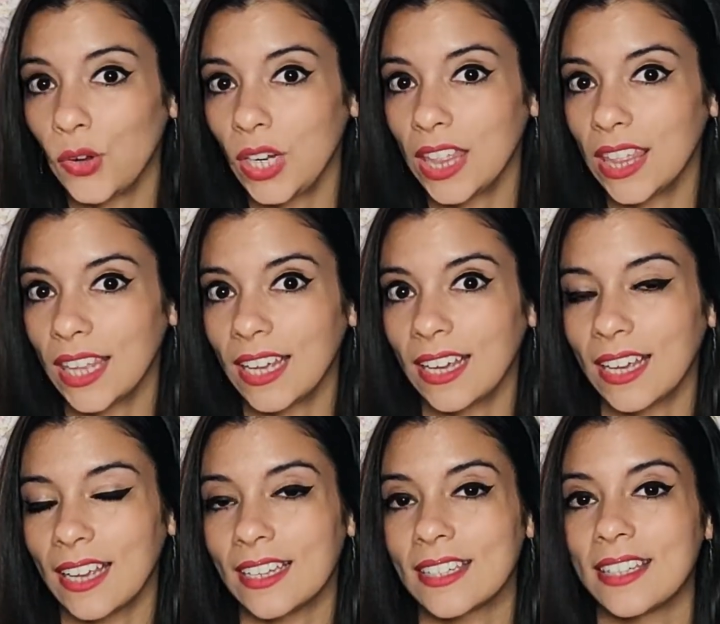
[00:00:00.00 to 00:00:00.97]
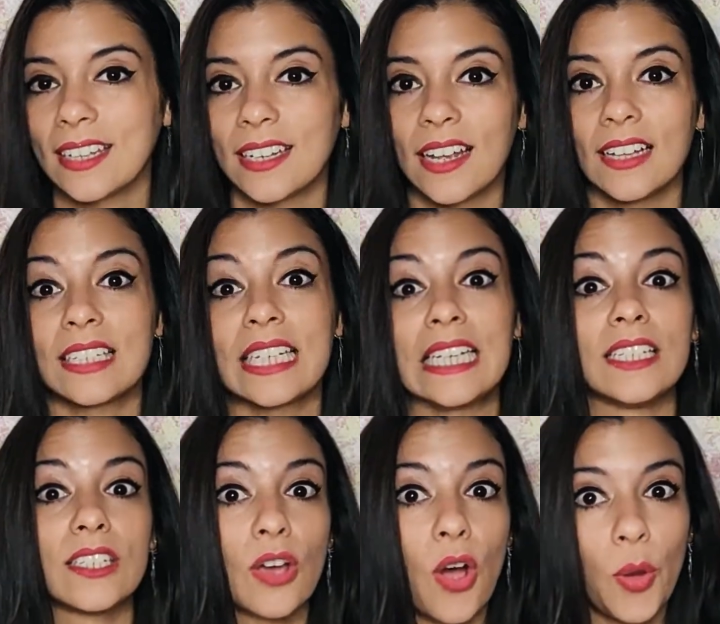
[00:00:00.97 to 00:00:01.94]
only thing is that, as
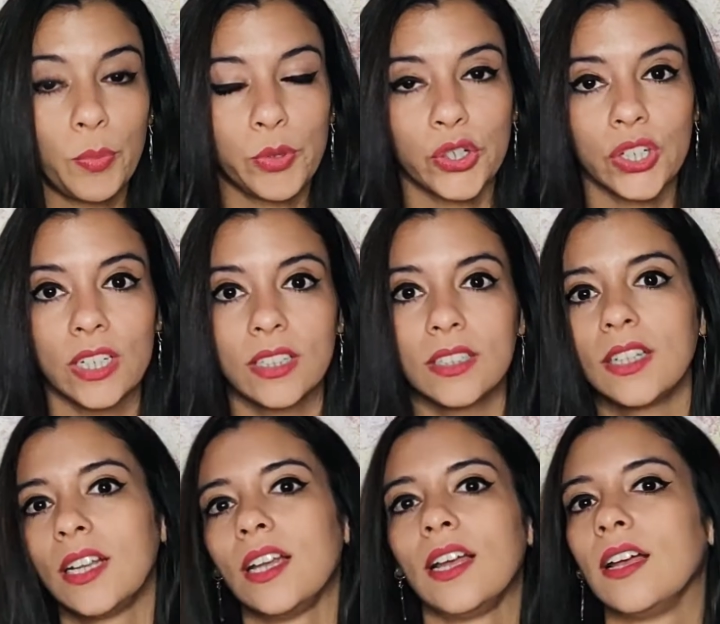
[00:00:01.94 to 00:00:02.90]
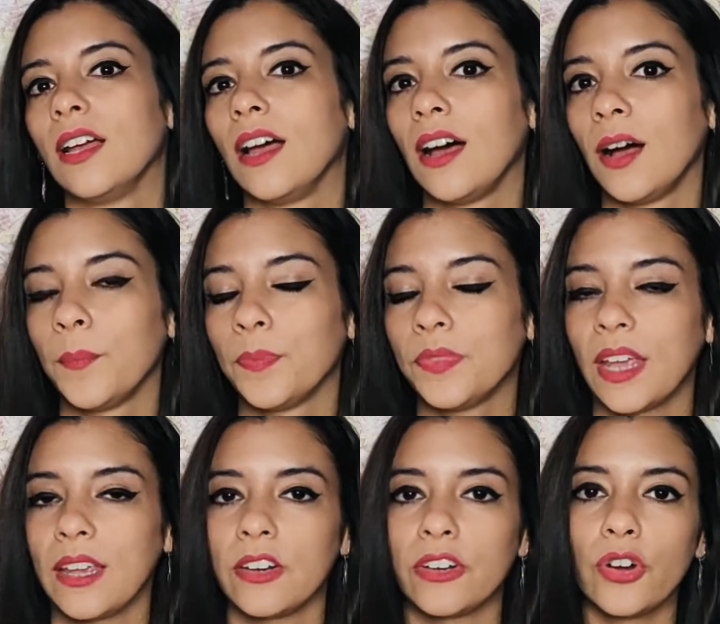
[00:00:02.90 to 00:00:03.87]
is optional,
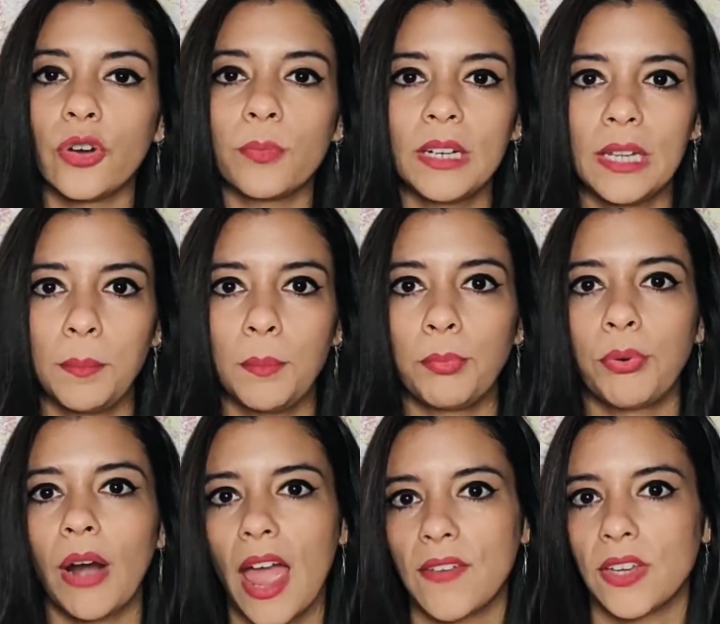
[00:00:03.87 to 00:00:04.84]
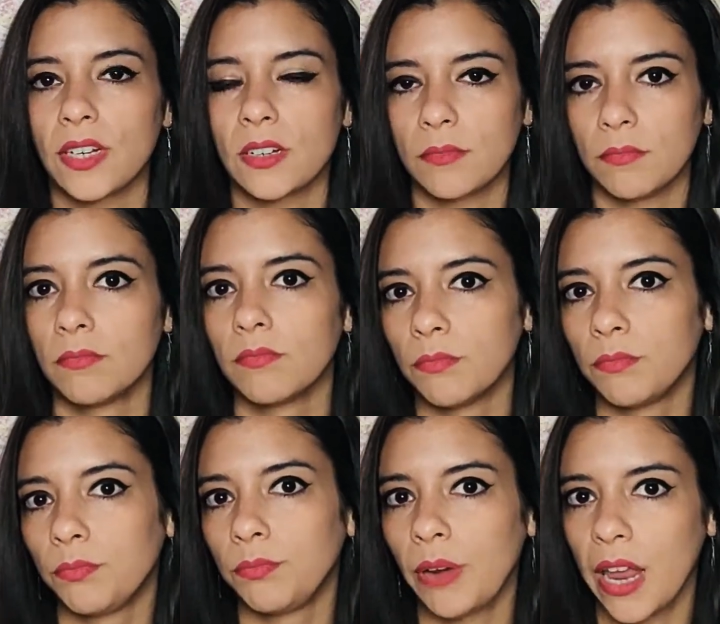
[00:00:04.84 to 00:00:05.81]
they are normally private
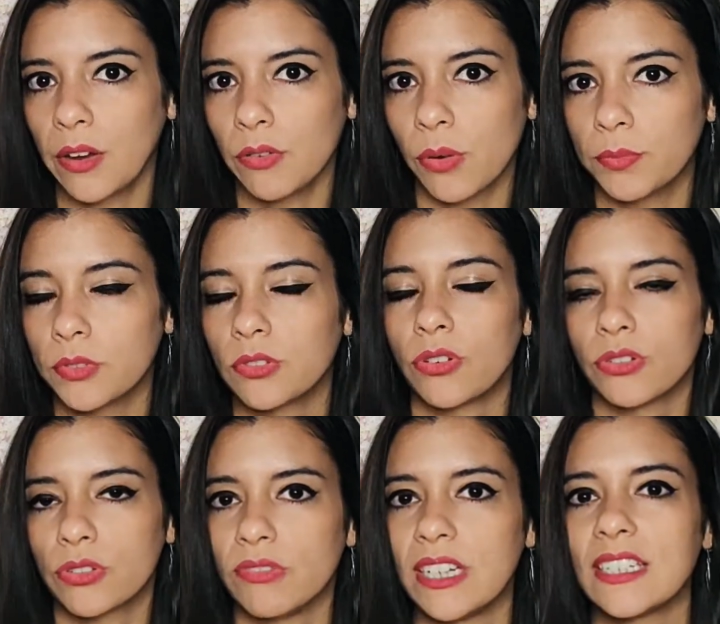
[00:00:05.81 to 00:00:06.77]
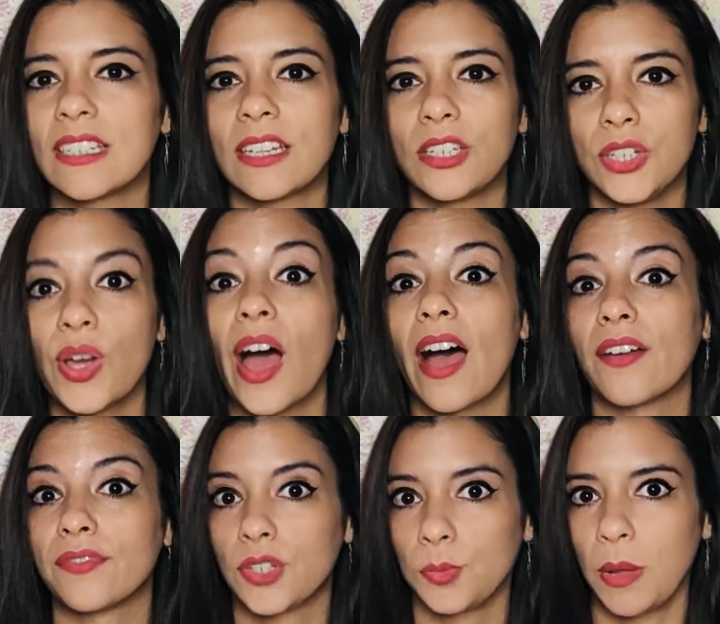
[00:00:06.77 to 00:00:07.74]
playgroups, nurseries that you
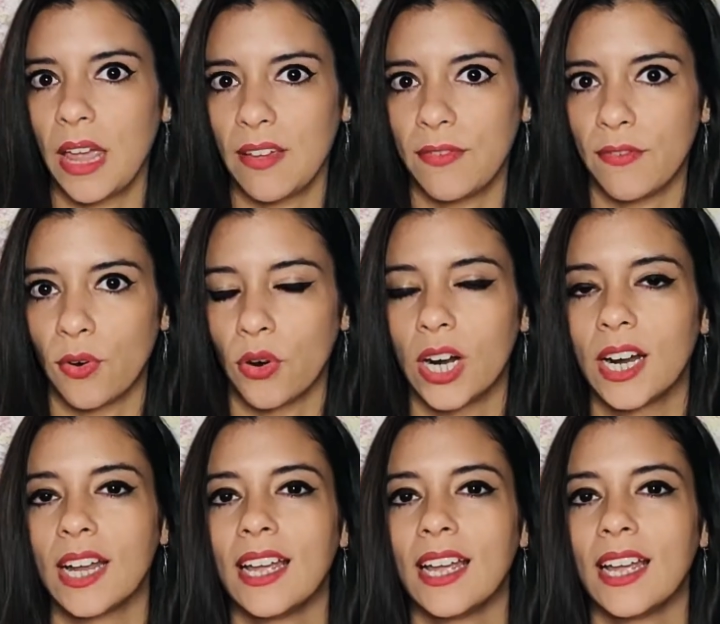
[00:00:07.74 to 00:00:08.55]
have to pay for.